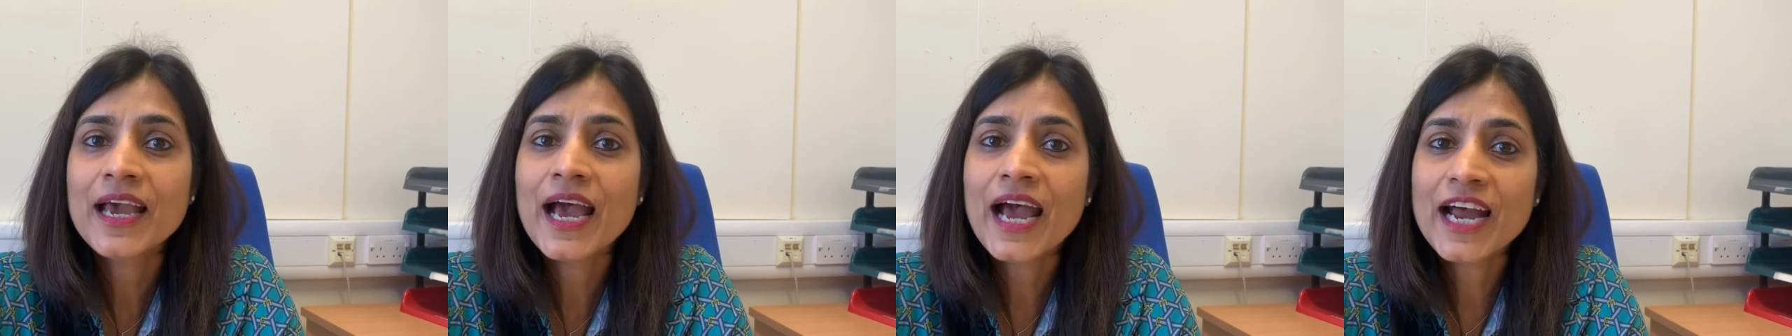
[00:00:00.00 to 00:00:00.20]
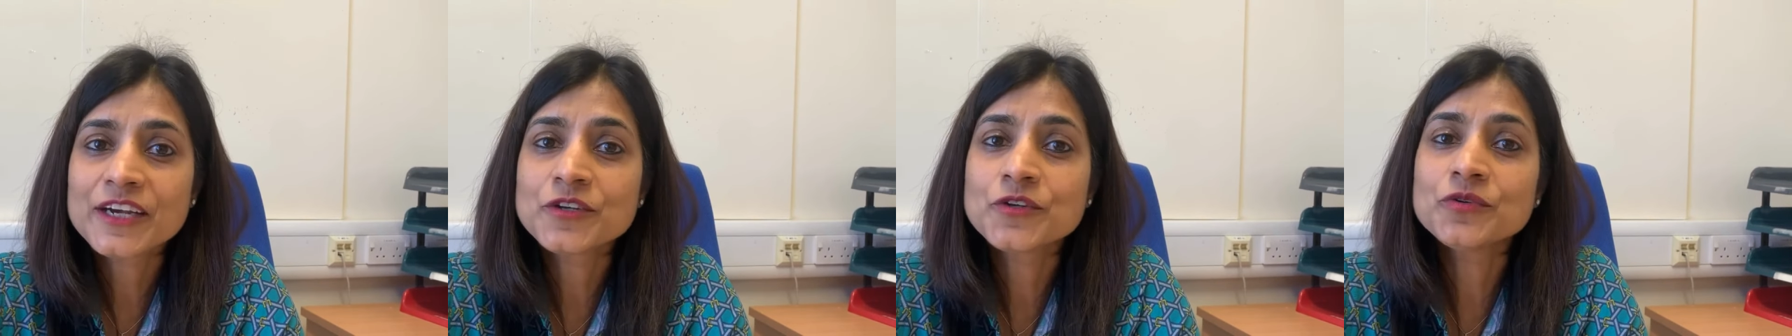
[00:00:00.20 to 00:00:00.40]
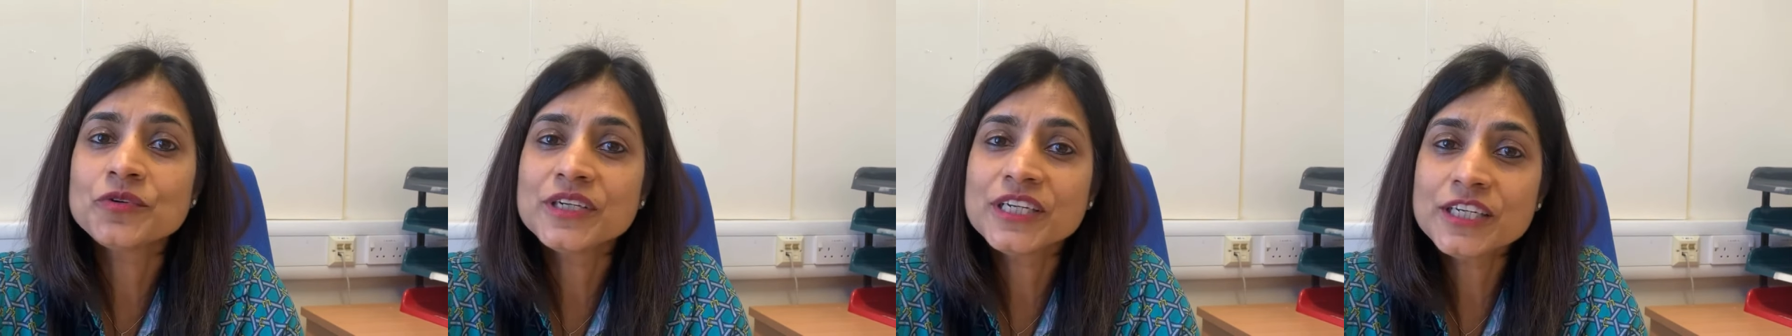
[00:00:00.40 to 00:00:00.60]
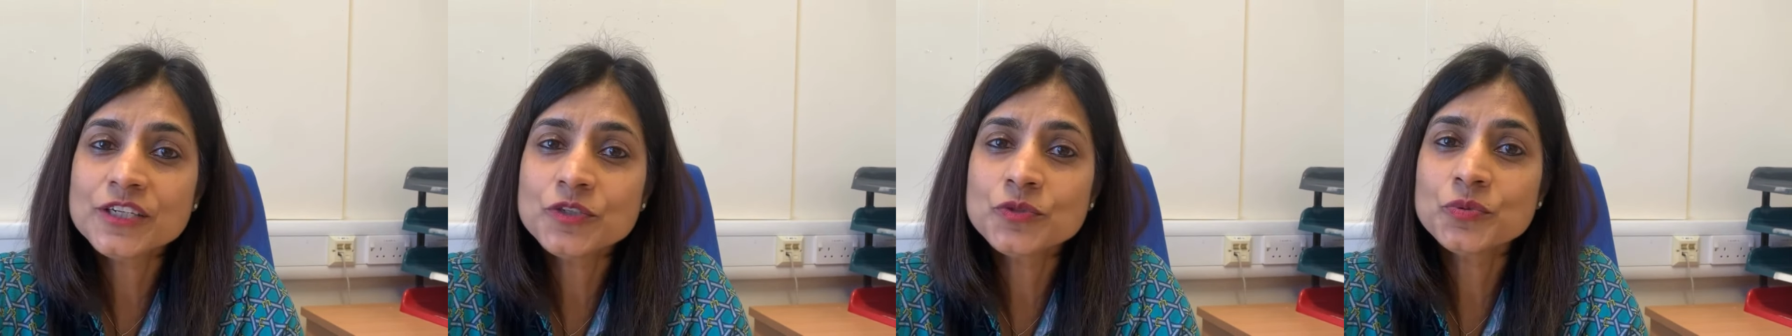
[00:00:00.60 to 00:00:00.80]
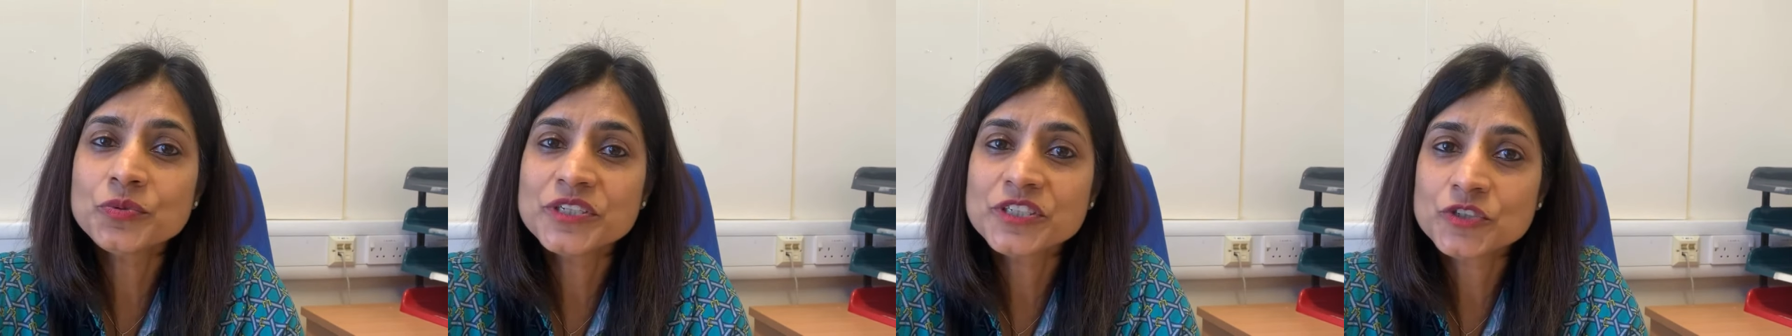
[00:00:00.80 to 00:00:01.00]
and you need
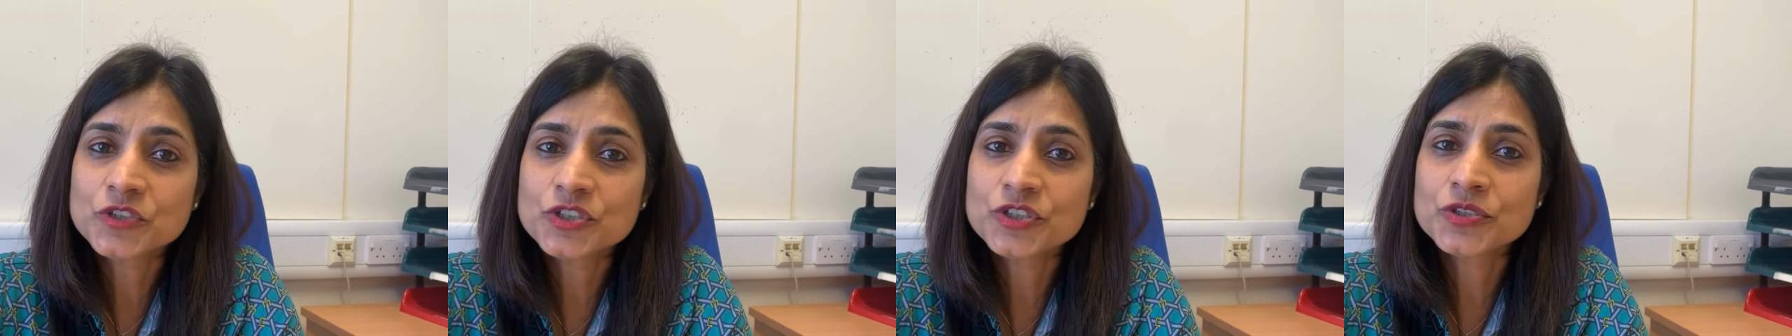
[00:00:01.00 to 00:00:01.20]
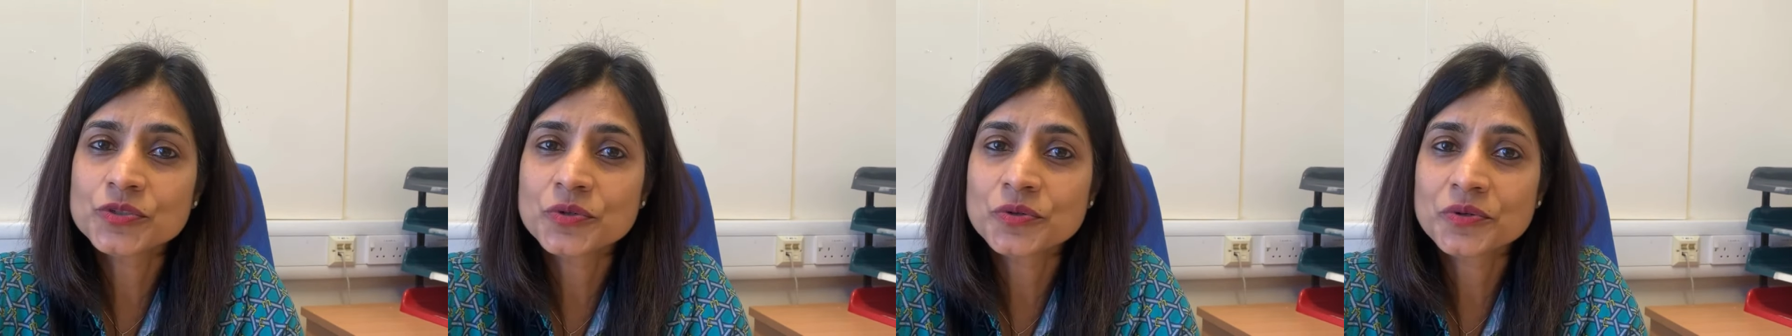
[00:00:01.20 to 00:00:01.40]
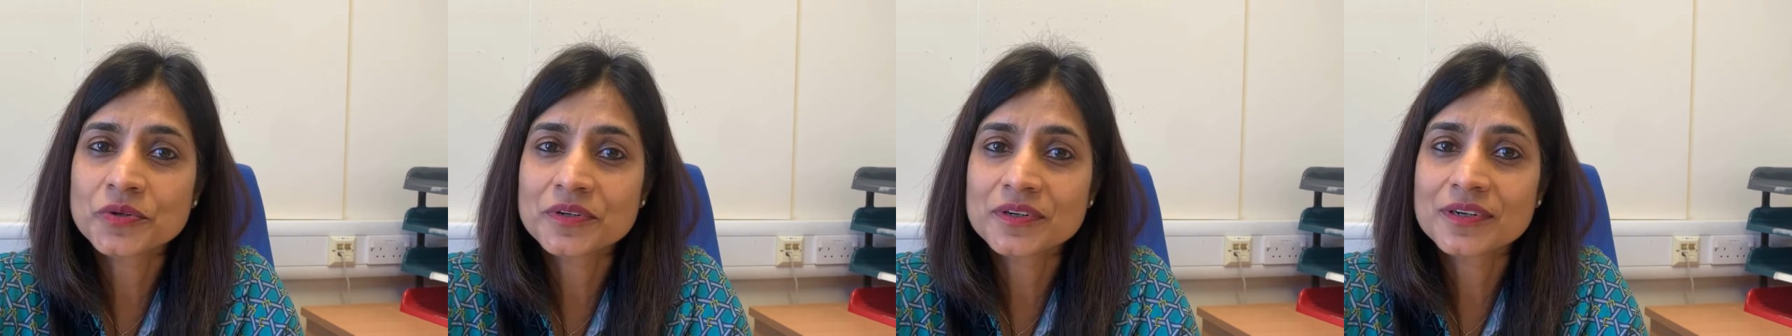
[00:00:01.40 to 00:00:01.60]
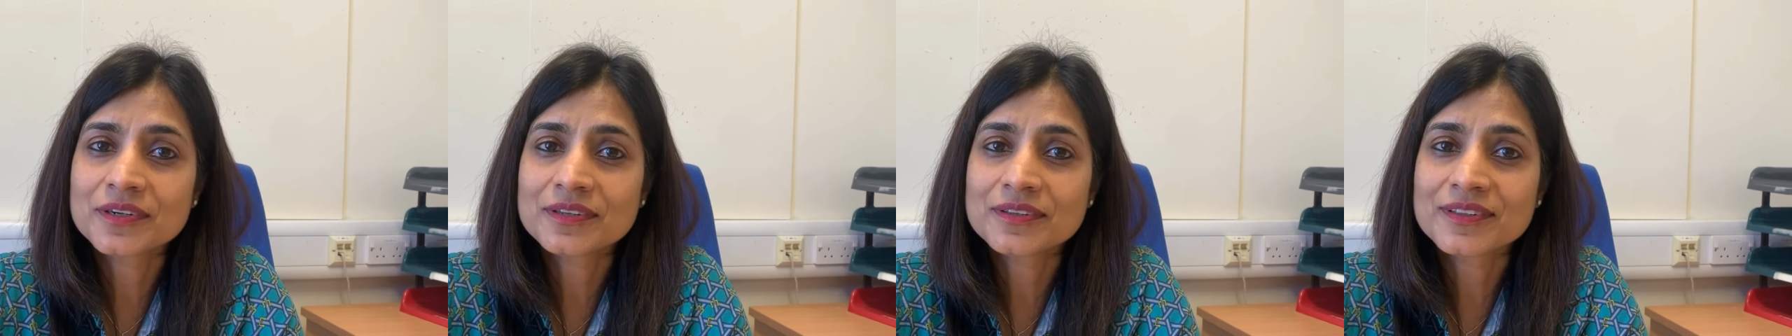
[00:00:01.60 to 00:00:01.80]
to ensure